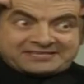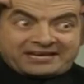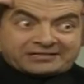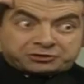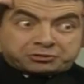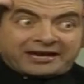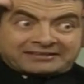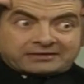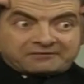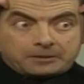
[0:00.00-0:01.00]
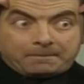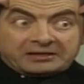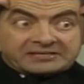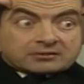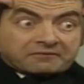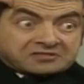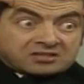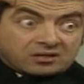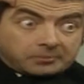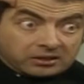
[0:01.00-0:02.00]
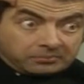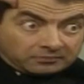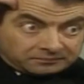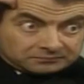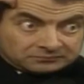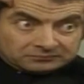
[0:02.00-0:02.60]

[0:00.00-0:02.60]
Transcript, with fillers: is unattractive in a police officer, Habib. I've got